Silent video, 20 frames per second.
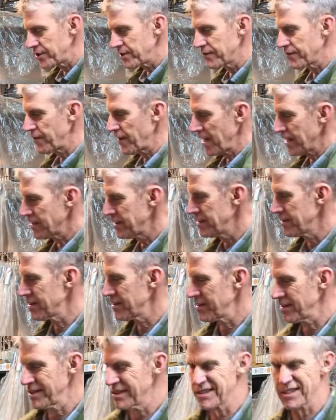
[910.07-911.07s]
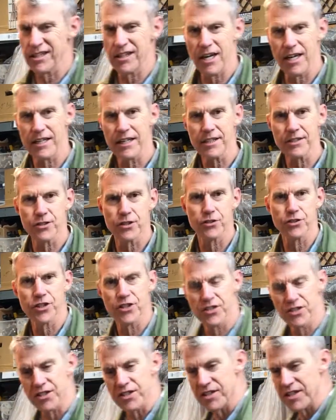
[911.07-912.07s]
In fact, it's a lot easier
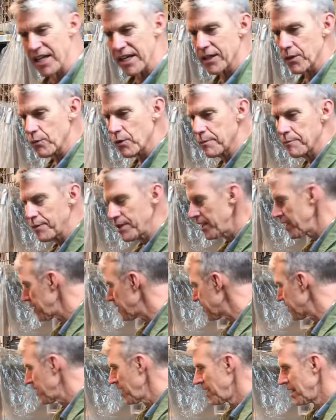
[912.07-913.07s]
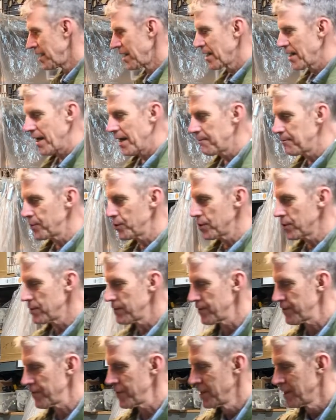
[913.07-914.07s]
just to stand in one place and
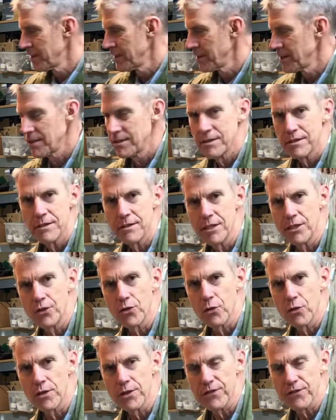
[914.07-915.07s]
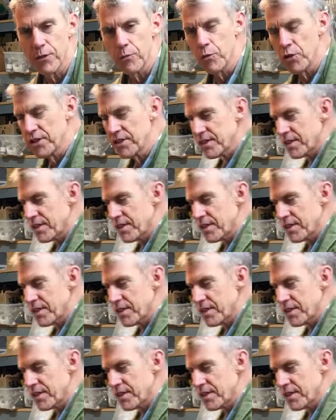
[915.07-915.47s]
move the doors from one